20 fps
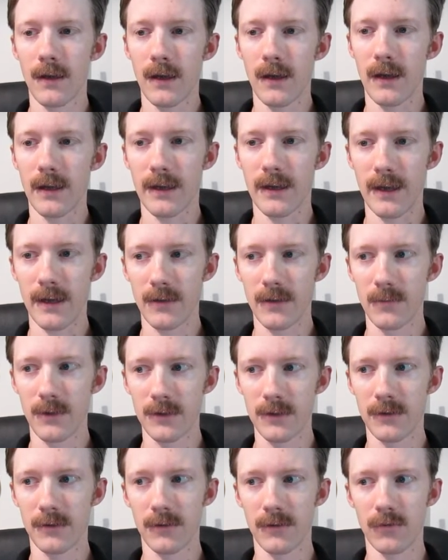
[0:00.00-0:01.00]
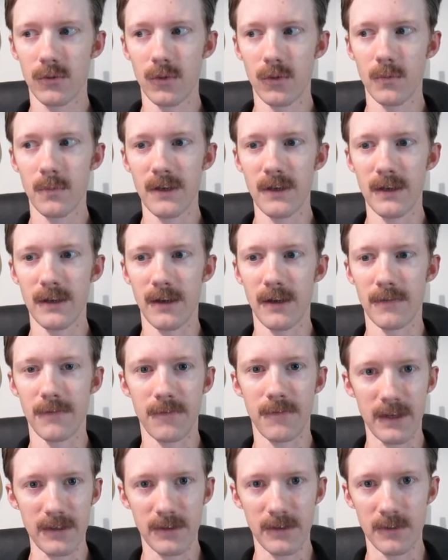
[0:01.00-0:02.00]
Academicians will be
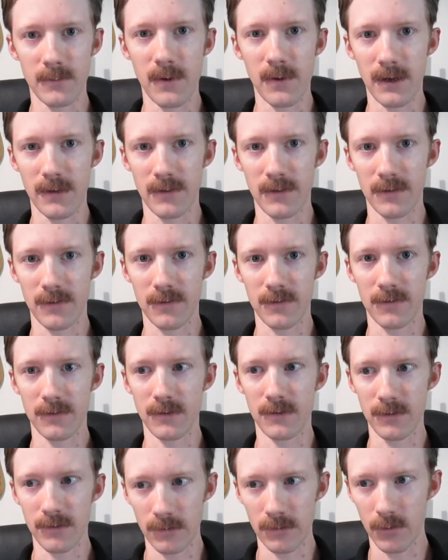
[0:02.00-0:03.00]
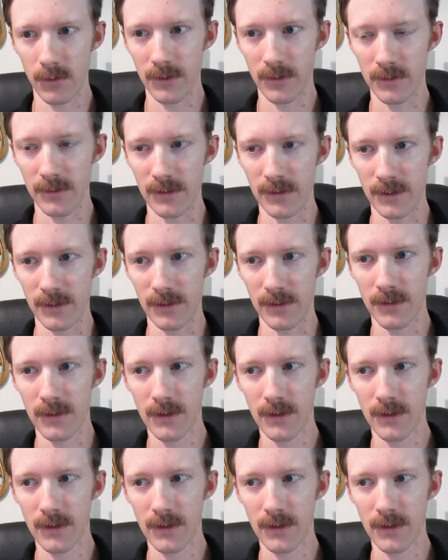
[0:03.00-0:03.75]
offended by this disloyalty